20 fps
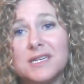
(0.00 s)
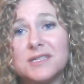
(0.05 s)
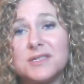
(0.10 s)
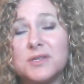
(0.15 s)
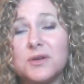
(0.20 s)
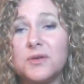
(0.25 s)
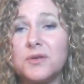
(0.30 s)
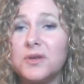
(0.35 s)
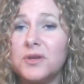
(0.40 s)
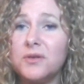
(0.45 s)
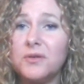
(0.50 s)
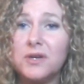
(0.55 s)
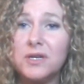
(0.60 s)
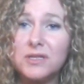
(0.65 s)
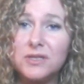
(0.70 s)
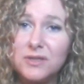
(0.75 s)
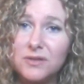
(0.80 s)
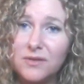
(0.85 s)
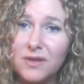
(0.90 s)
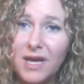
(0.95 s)
So you
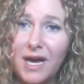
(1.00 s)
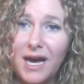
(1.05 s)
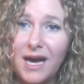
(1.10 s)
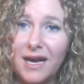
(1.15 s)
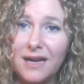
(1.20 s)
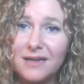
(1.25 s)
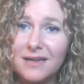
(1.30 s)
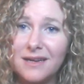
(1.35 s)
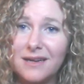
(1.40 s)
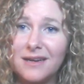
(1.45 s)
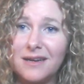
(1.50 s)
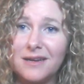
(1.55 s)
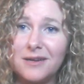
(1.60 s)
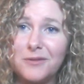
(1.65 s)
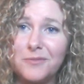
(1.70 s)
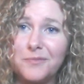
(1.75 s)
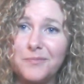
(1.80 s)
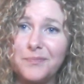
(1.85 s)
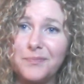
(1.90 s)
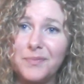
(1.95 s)
could do that.
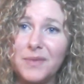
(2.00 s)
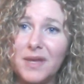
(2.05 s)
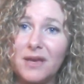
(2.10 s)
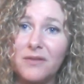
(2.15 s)
Um,